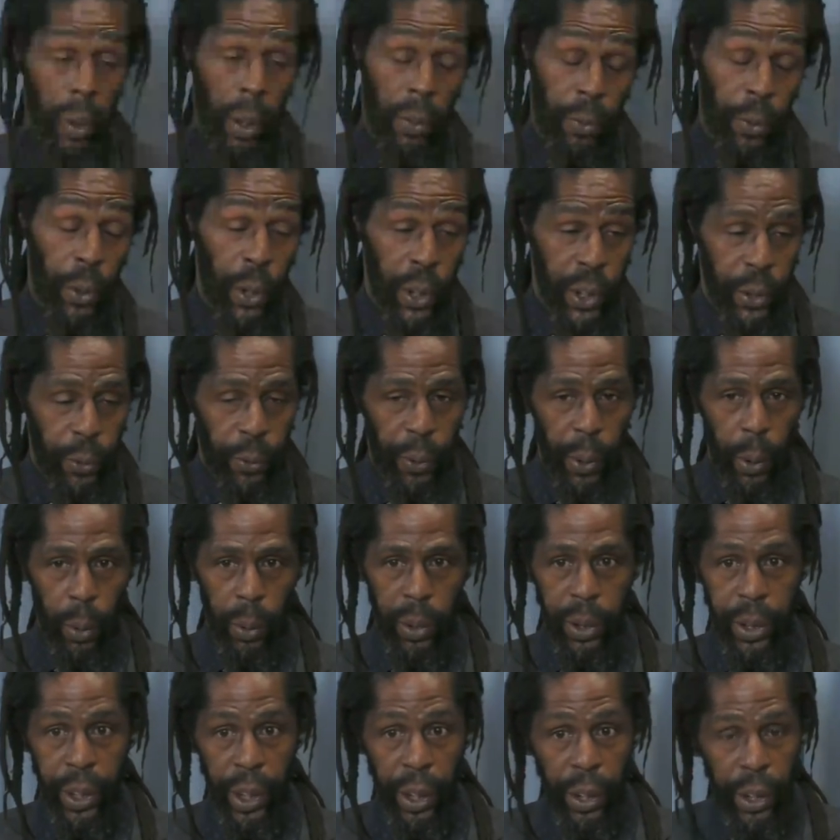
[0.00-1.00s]
at first, I
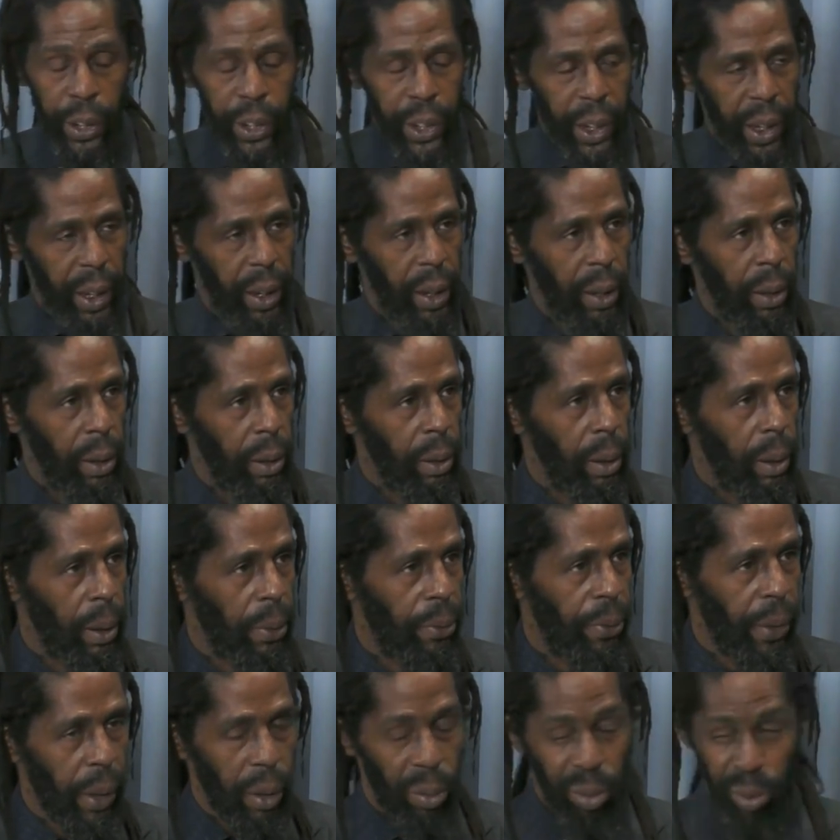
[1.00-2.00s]
felt dirty. I
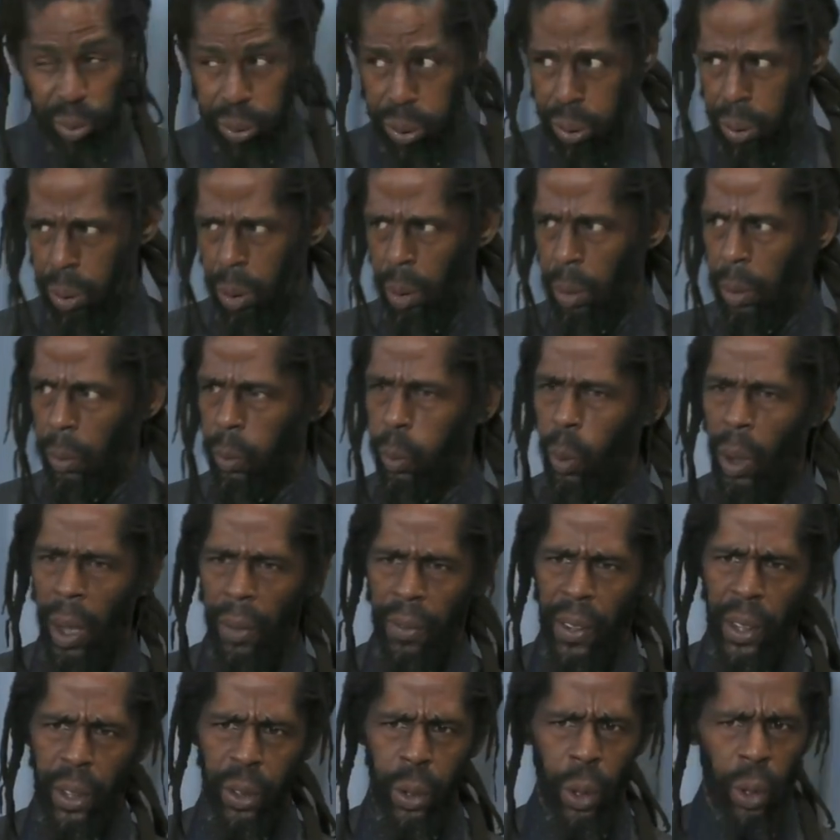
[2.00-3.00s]
felt, what have
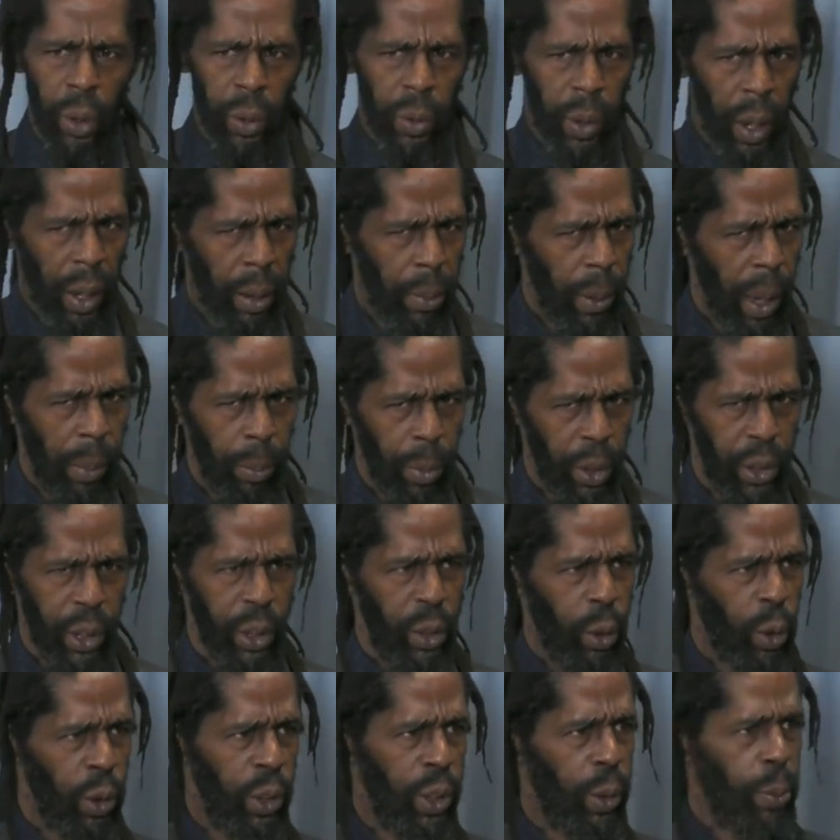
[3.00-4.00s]
I done? I, must have
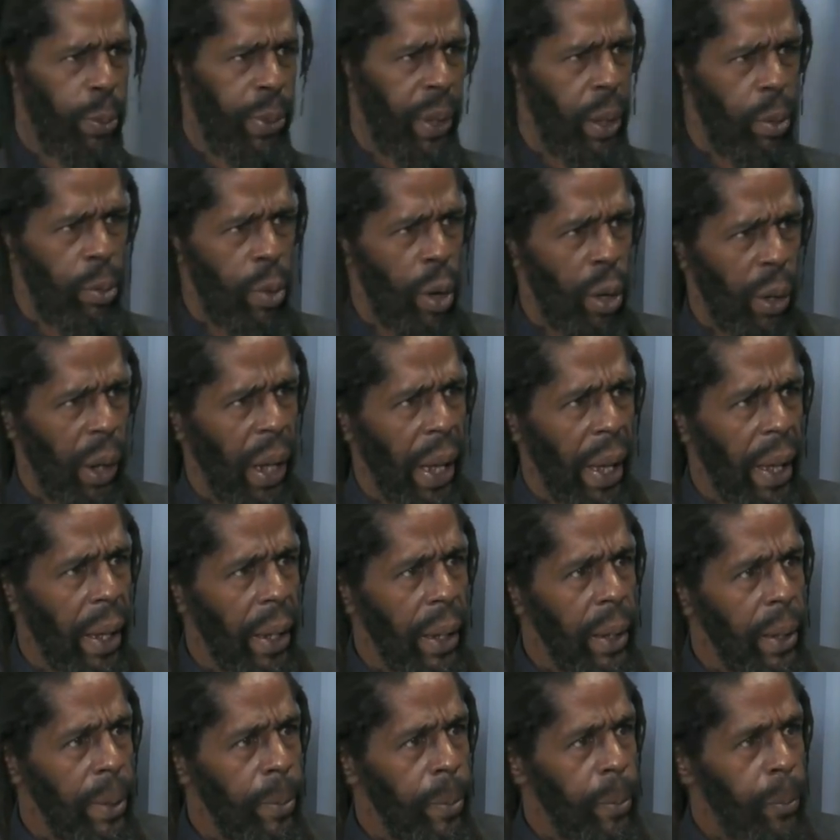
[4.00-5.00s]
done something wrong here.